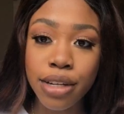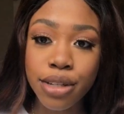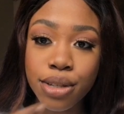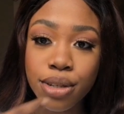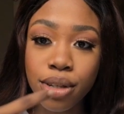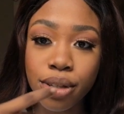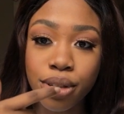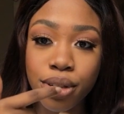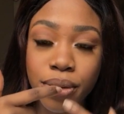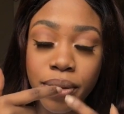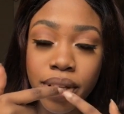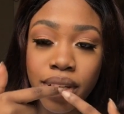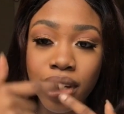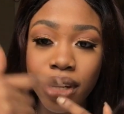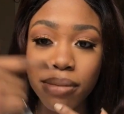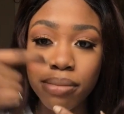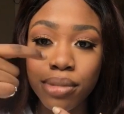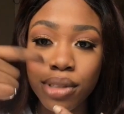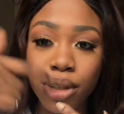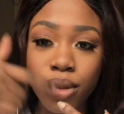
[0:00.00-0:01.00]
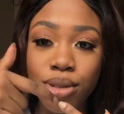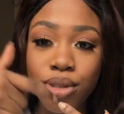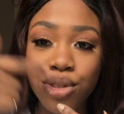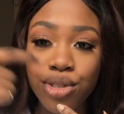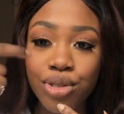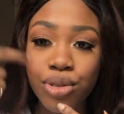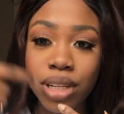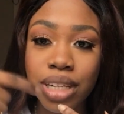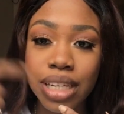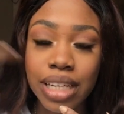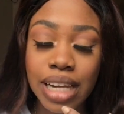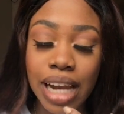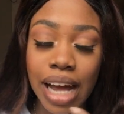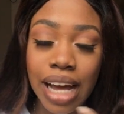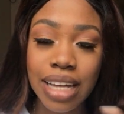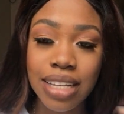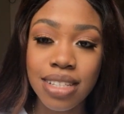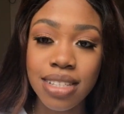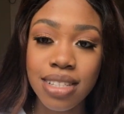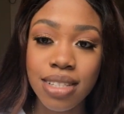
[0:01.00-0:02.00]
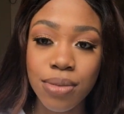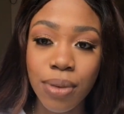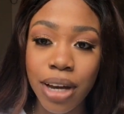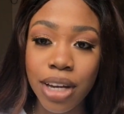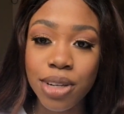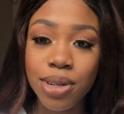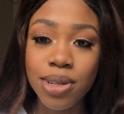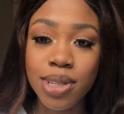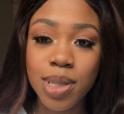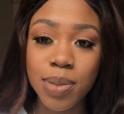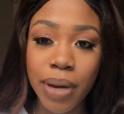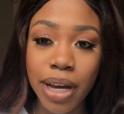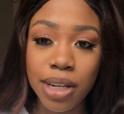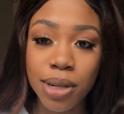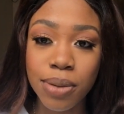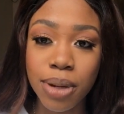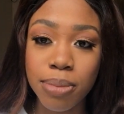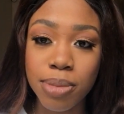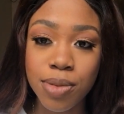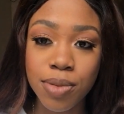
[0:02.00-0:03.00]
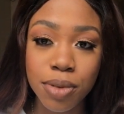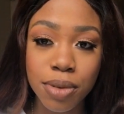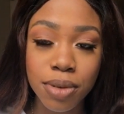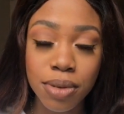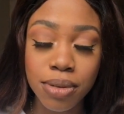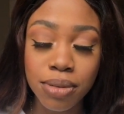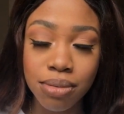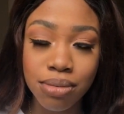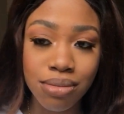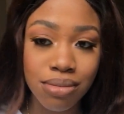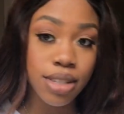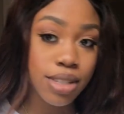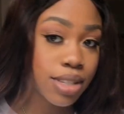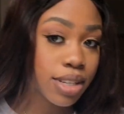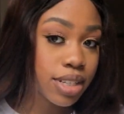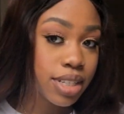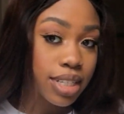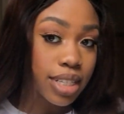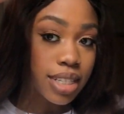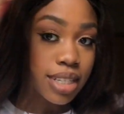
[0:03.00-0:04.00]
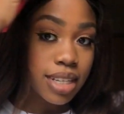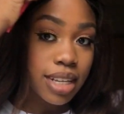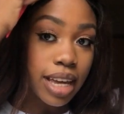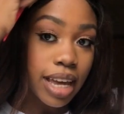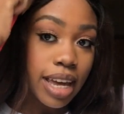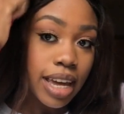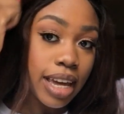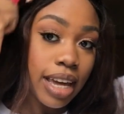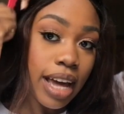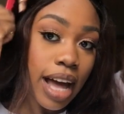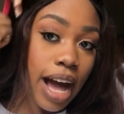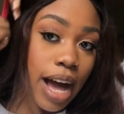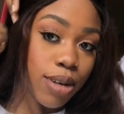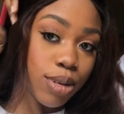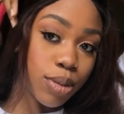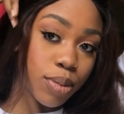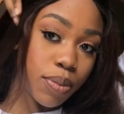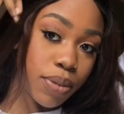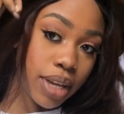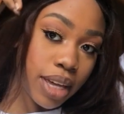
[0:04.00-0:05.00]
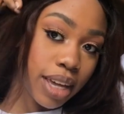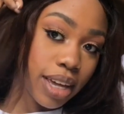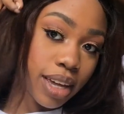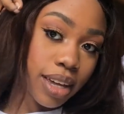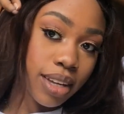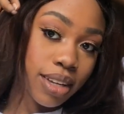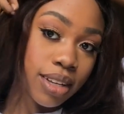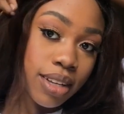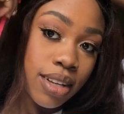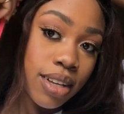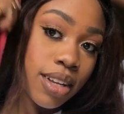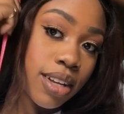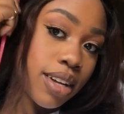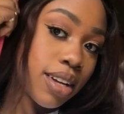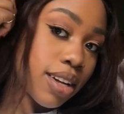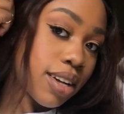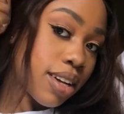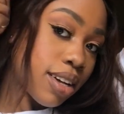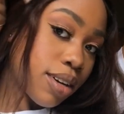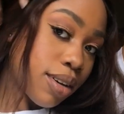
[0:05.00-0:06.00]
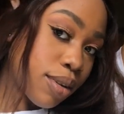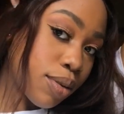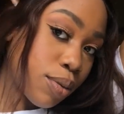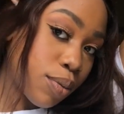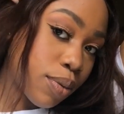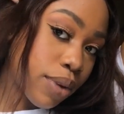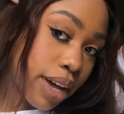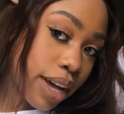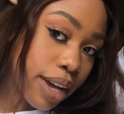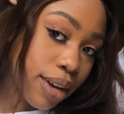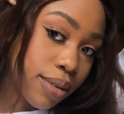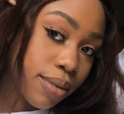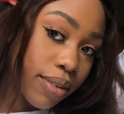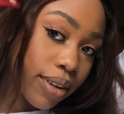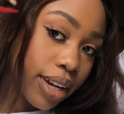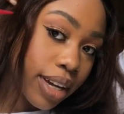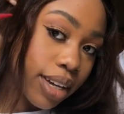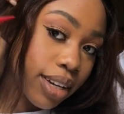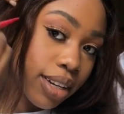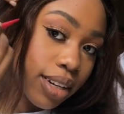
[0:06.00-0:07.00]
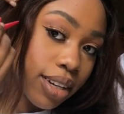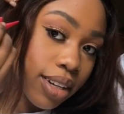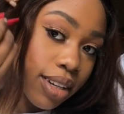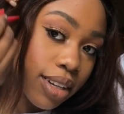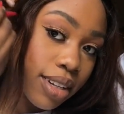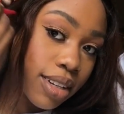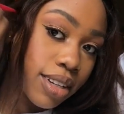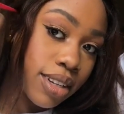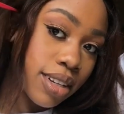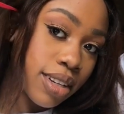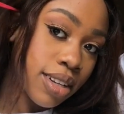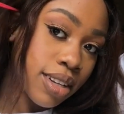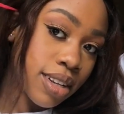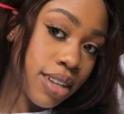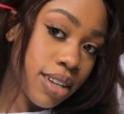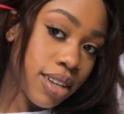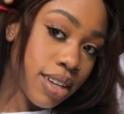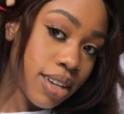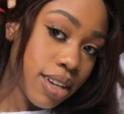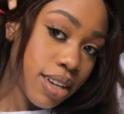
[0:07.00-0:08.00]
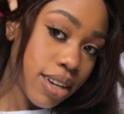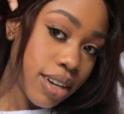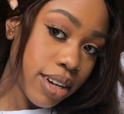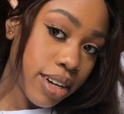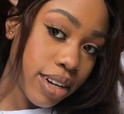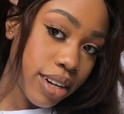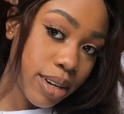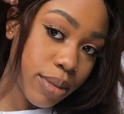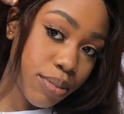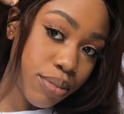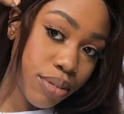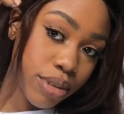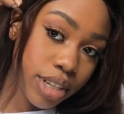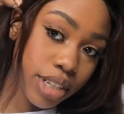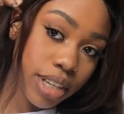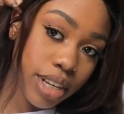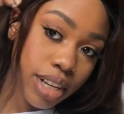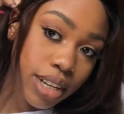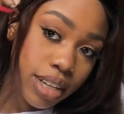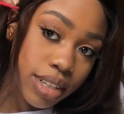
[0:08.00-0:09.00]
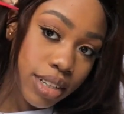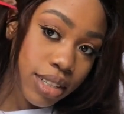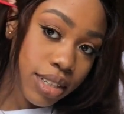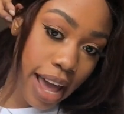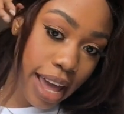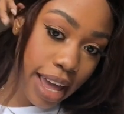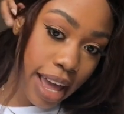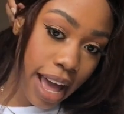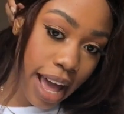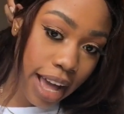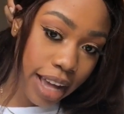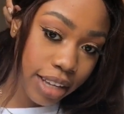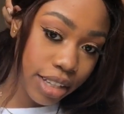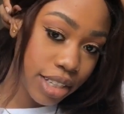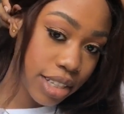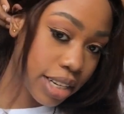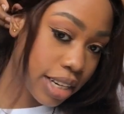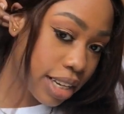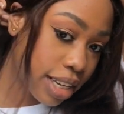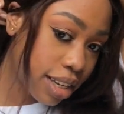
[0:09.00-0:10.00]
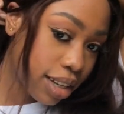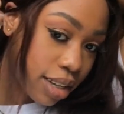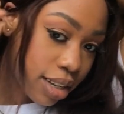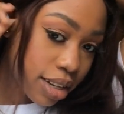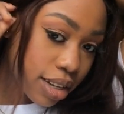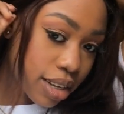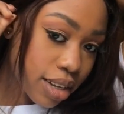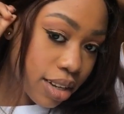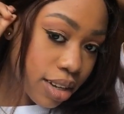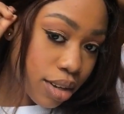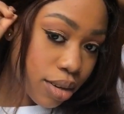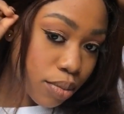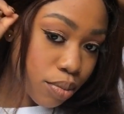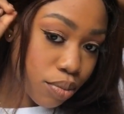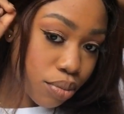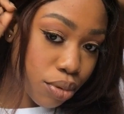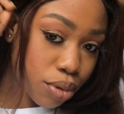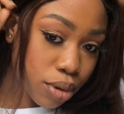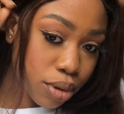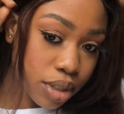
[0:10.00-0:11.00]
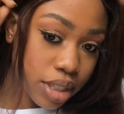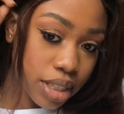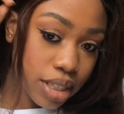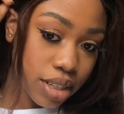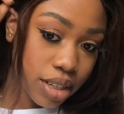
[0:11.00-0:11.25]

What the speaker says: it's not doing up those stringy lines. Why are you doing spider webs for? So today I will be wearing her product. I actually bought